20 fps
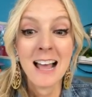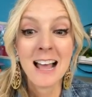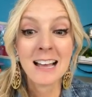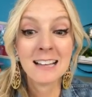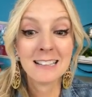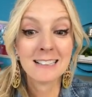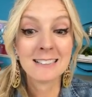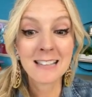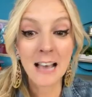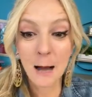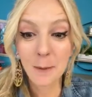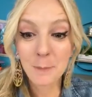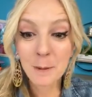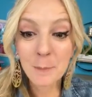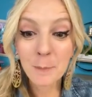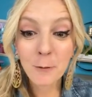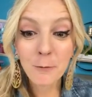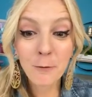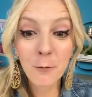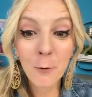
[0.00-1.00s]
it has
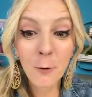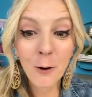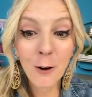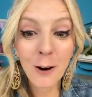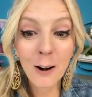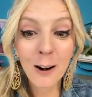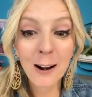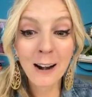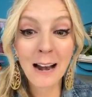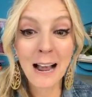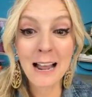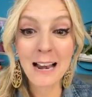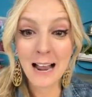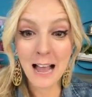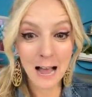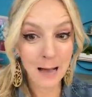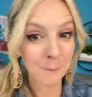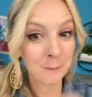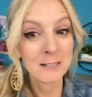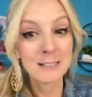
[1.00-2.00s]
happened before and it
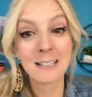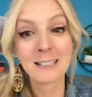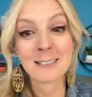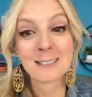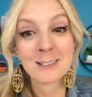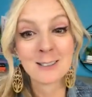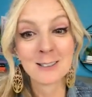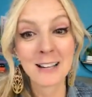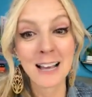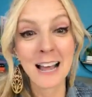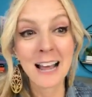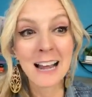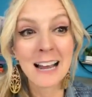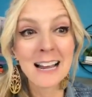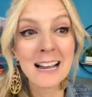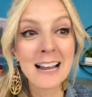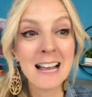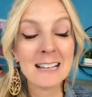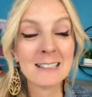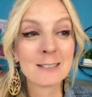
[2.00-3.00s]
happened
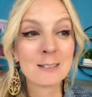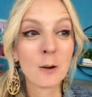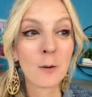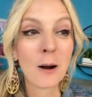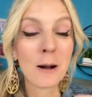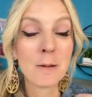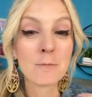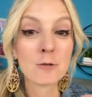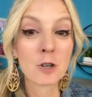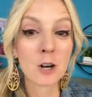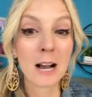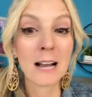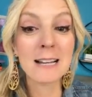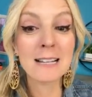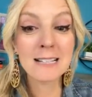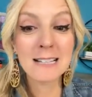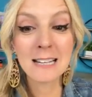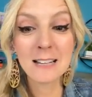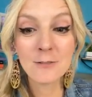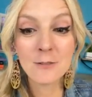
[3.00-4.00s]
yesterday. And so I'm
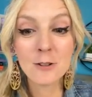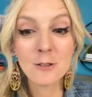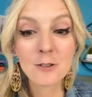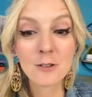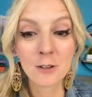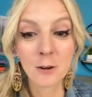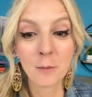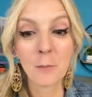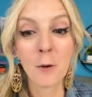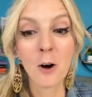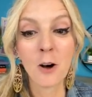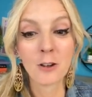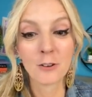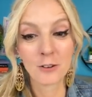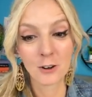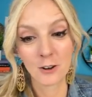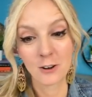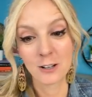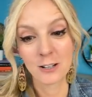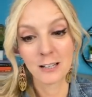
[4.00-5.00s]
trying to give you some
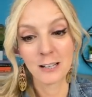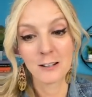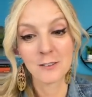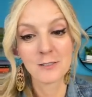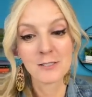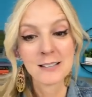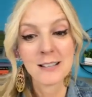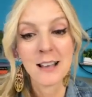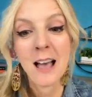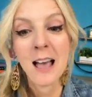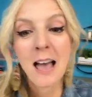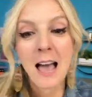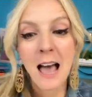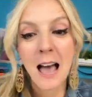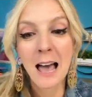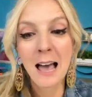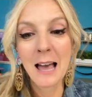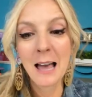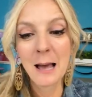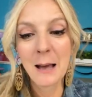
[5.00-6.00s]
alternatives.
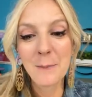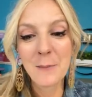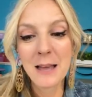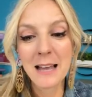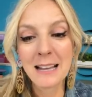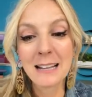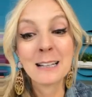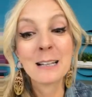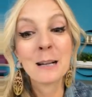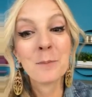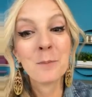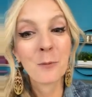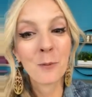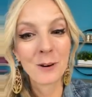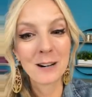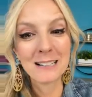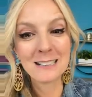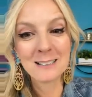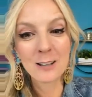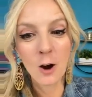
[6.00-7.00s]
Um, and good
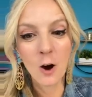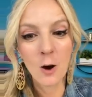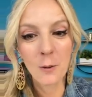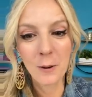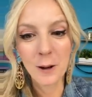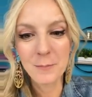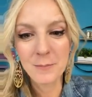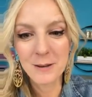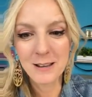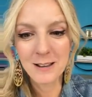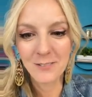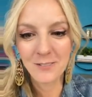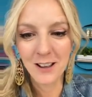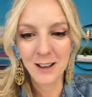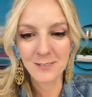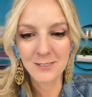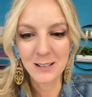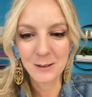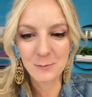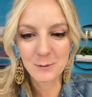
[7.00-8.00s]
morning to all my
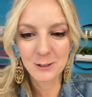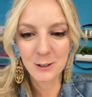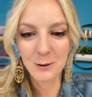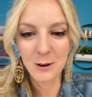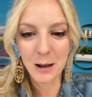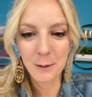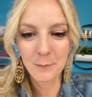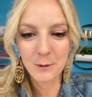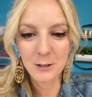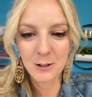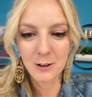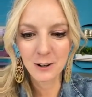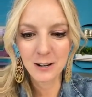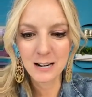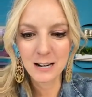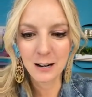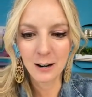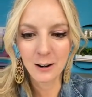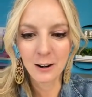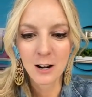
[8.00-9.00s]
BFFs. I'm so happy you are
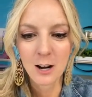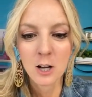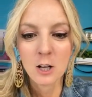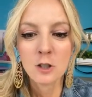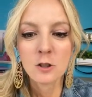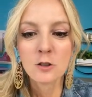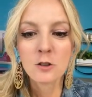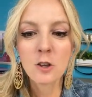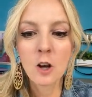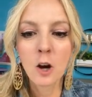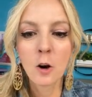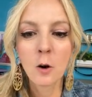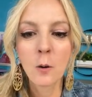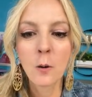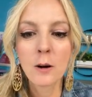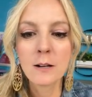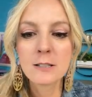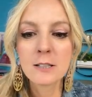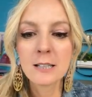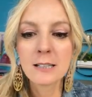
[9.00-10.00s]
here.
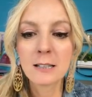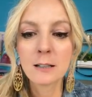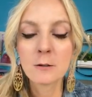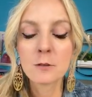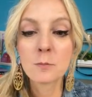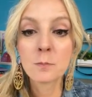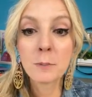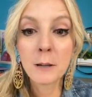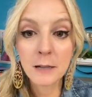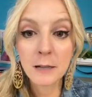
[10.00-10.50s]
So to,